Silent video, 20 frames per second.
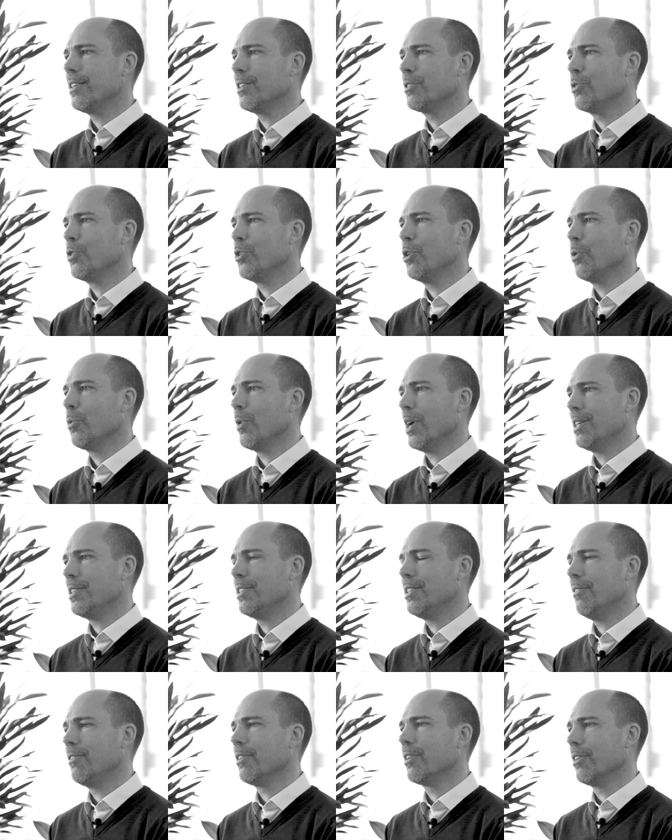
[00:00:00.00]
it's always
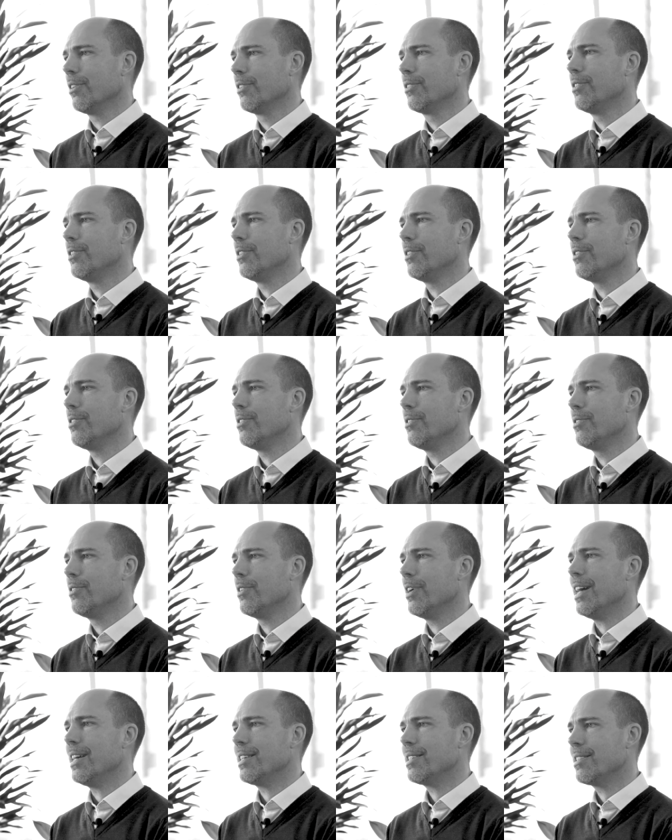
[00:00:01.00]
difficult to
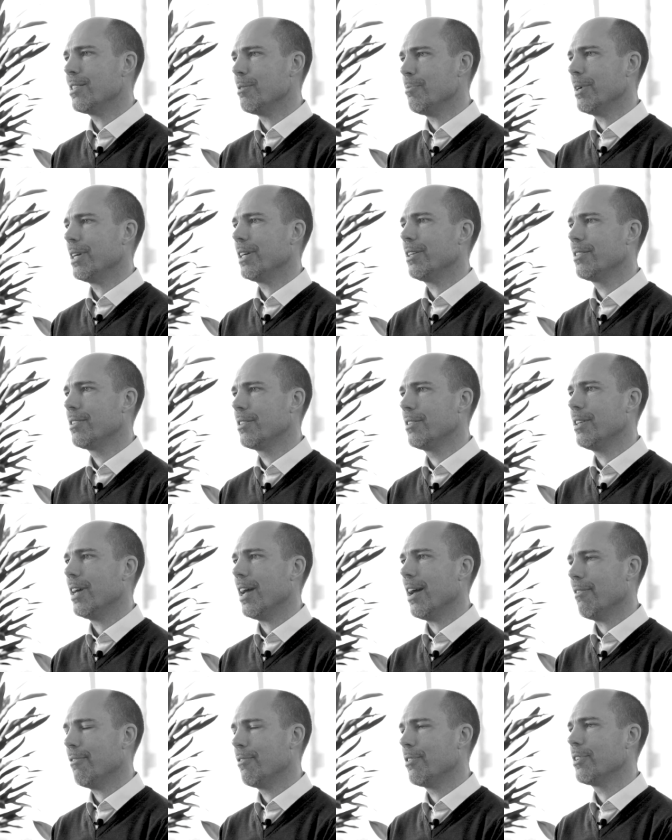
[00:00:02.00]
to estimate
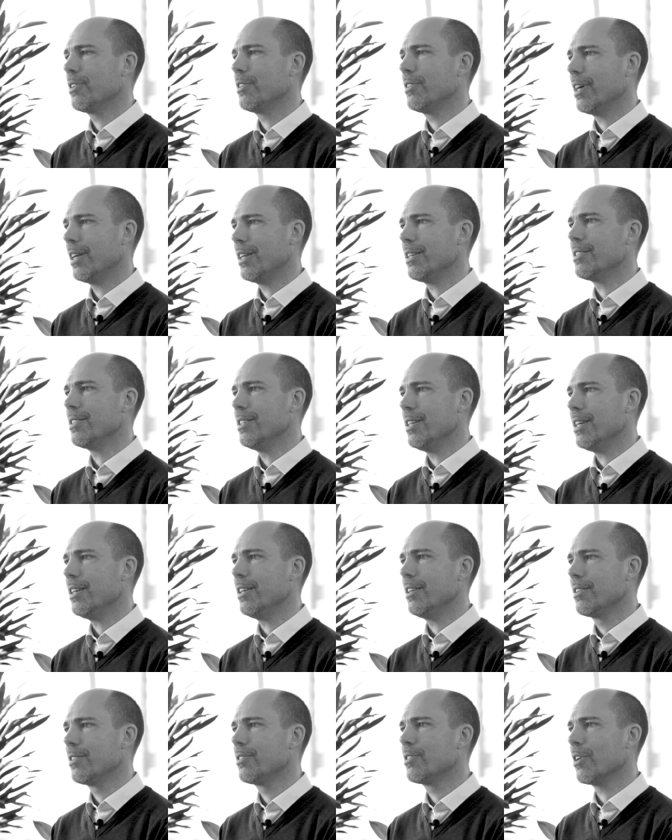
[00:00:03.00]
the effort that is
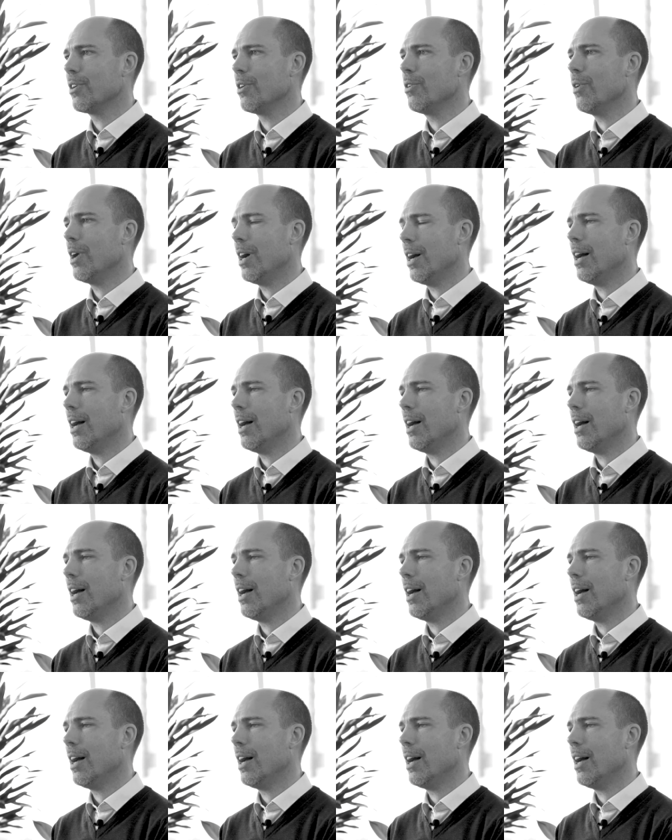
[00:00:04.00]
needed. So yeah.